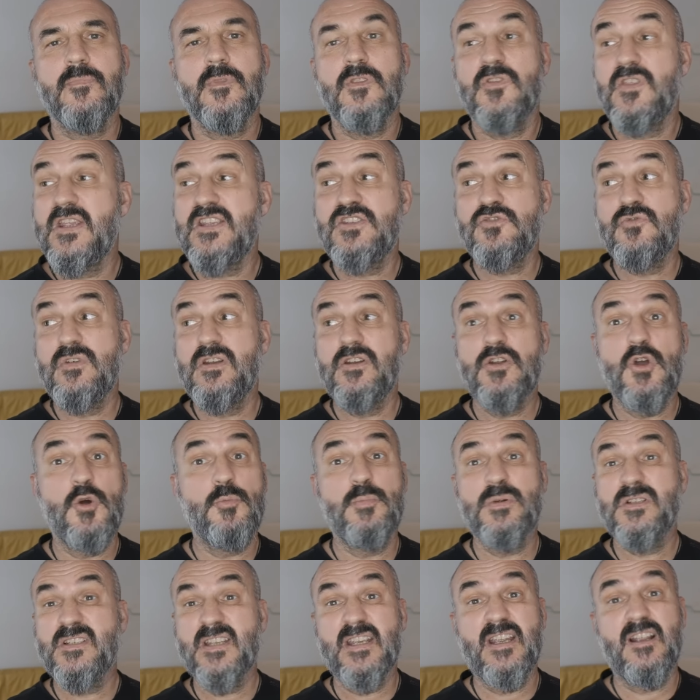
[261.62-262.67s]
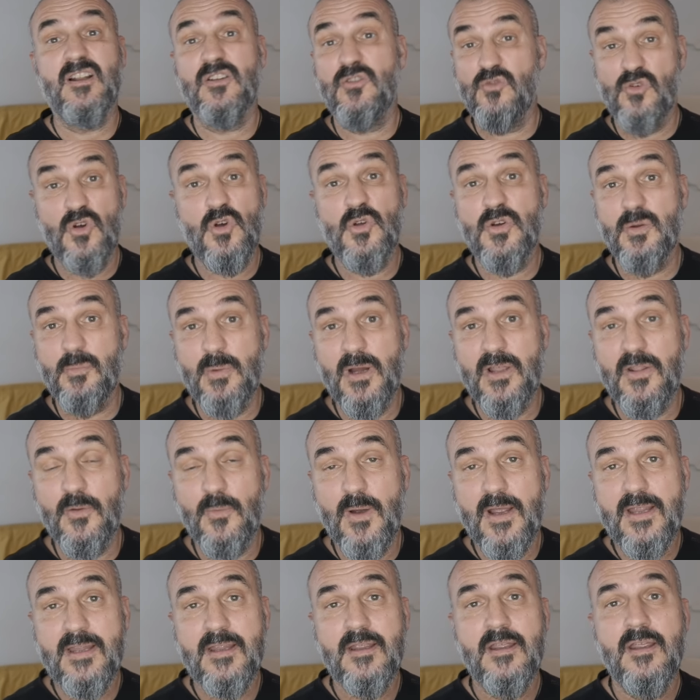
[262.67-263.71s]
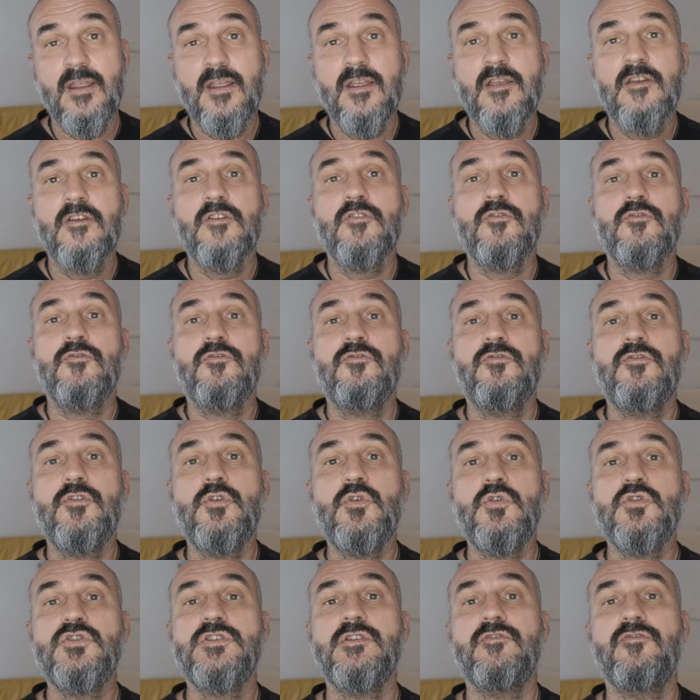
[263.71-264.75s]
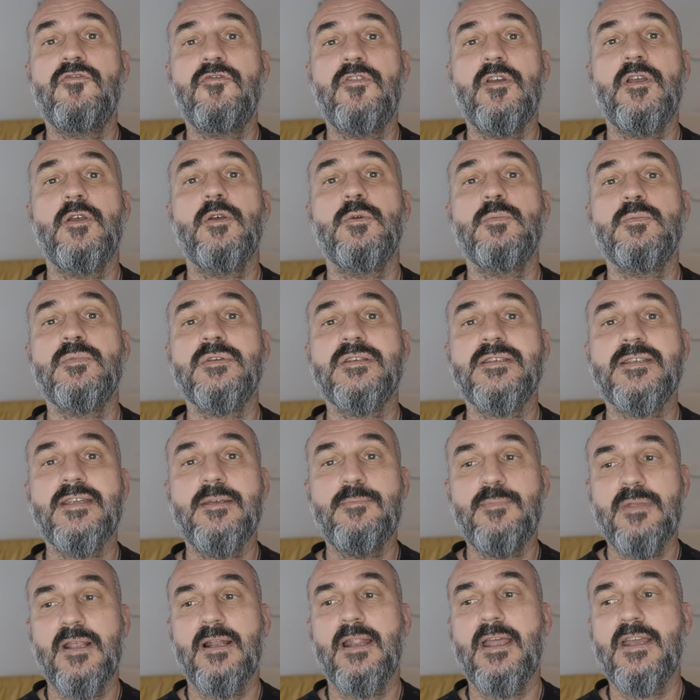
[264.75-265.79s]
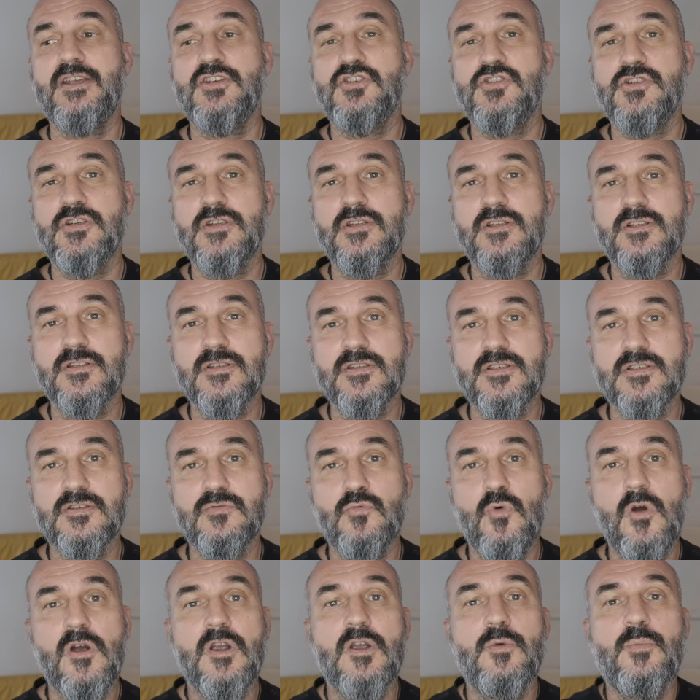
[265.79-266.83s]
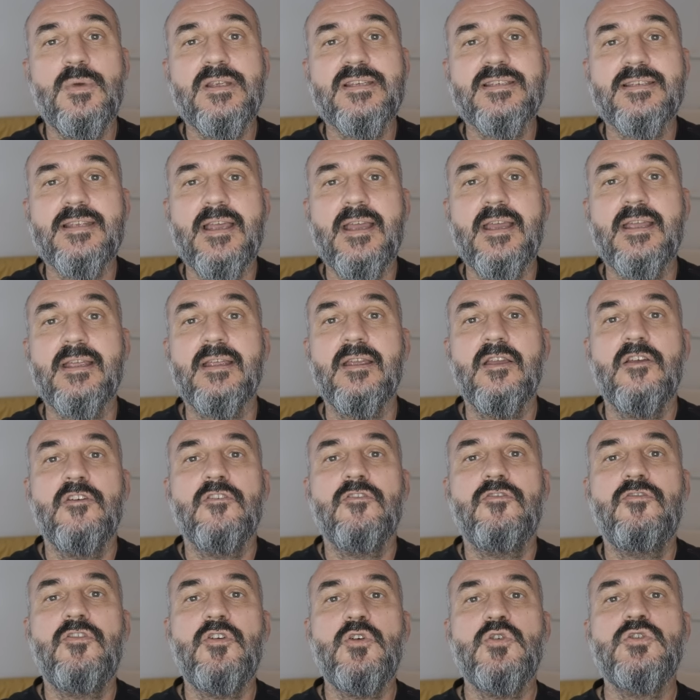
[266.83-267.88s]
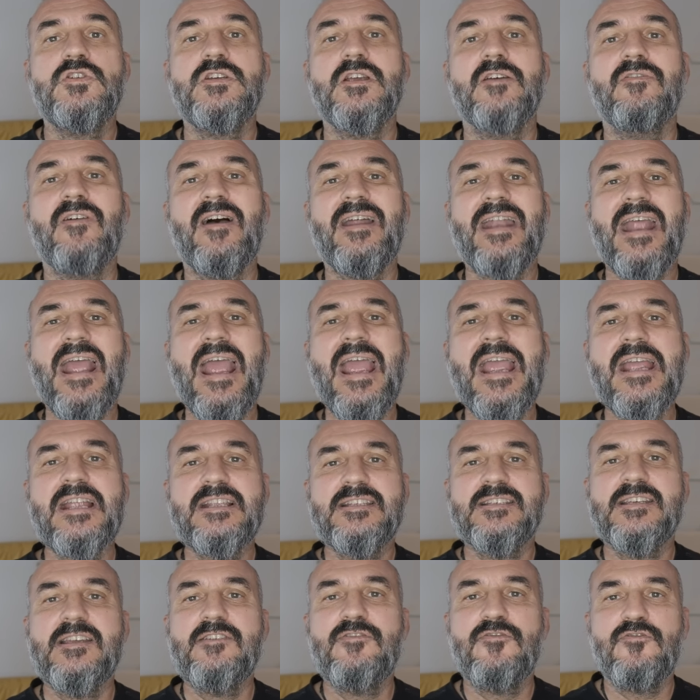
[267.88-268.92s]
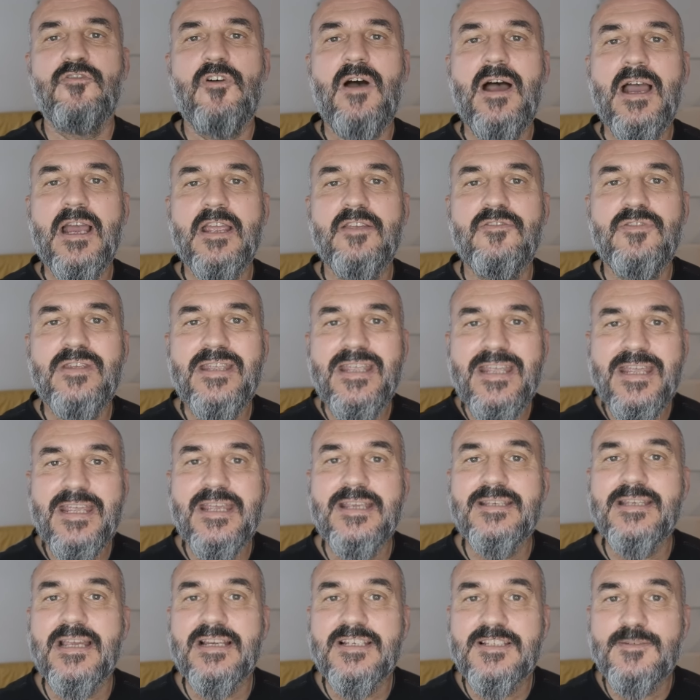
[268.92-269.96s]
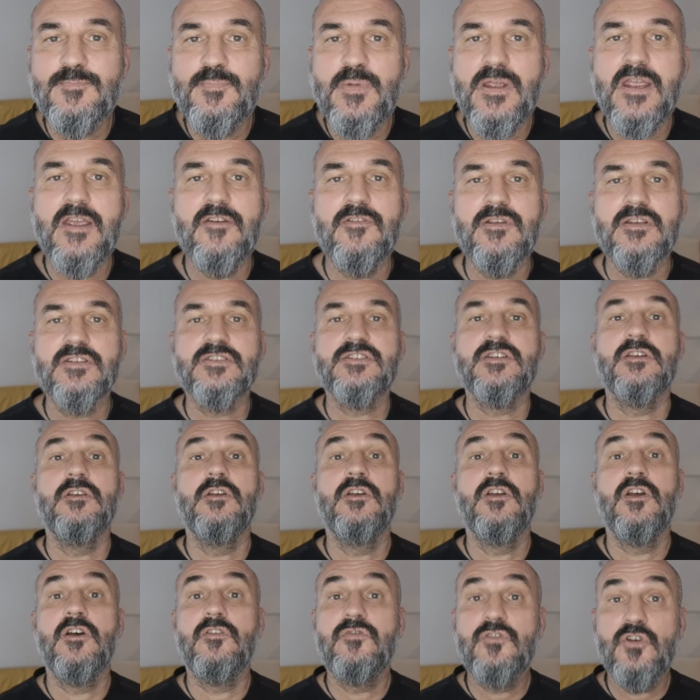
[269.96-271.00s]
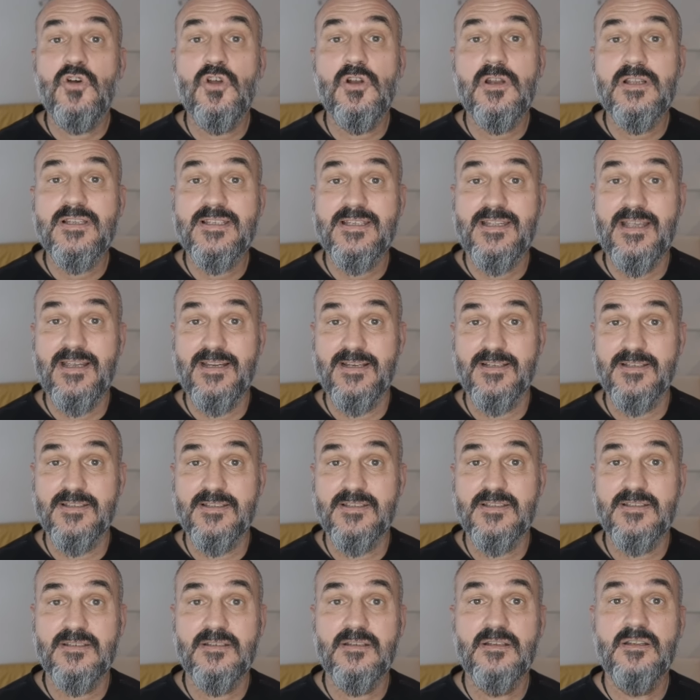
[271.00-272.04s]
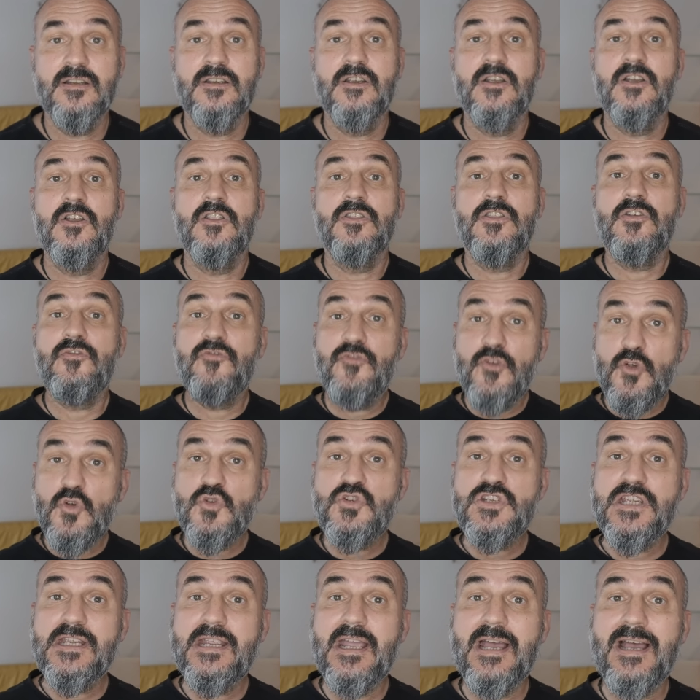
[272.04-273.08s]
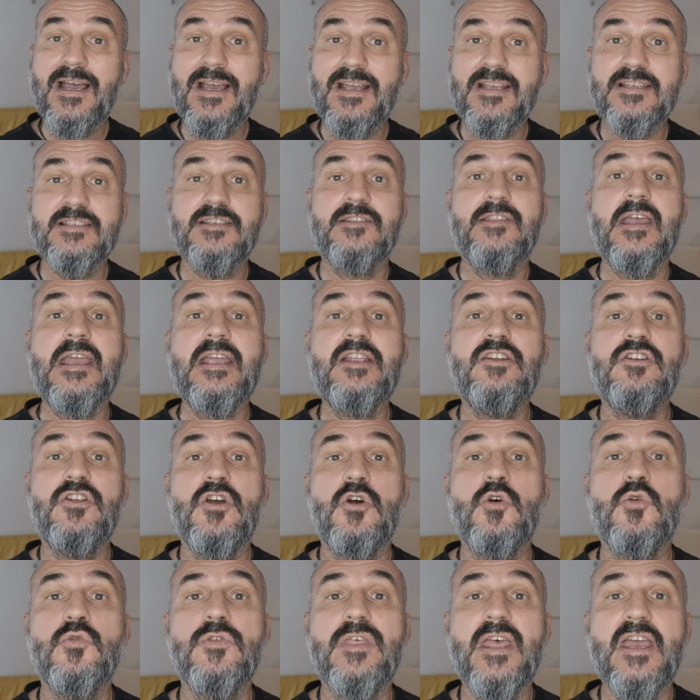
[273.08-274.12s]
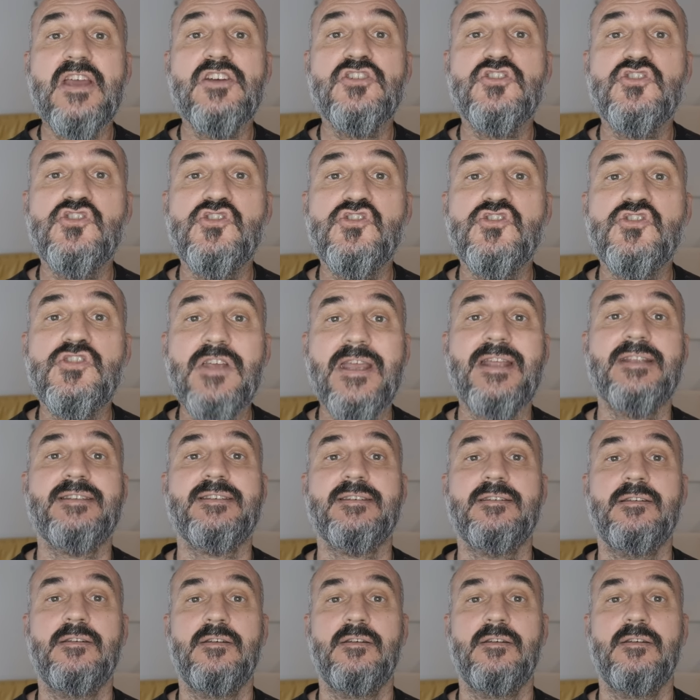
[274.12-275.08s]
these are in no particular order, by the way. Fujifilm simulations. What can we say? Fuji have had 85 years experience of color science. The Fuji guys, they know their shit